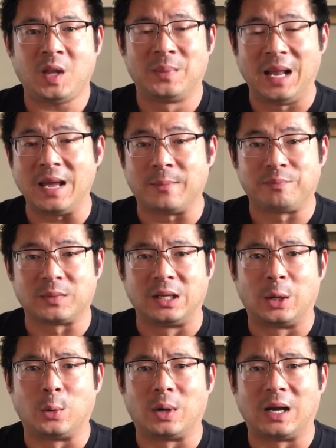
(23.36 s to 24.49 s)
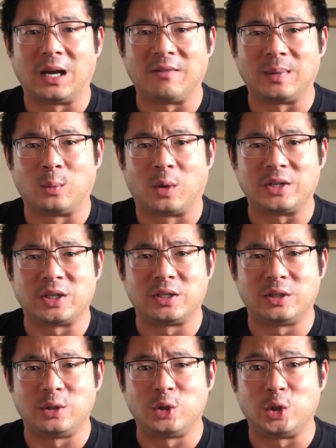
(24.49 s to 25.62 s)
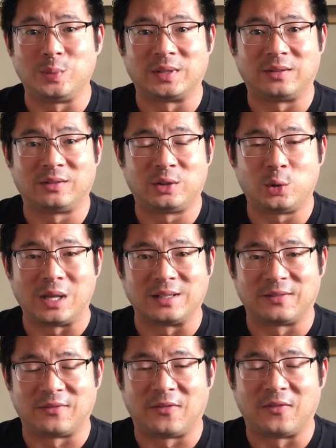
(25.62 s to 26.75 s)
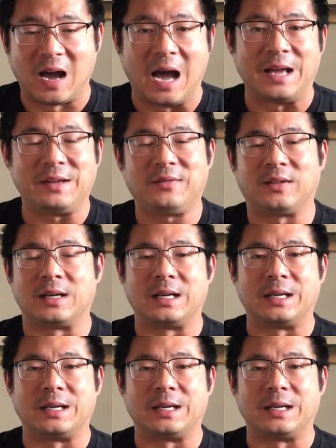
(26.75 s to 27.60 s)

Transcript: But hey, I've been watching YouTube since 2005.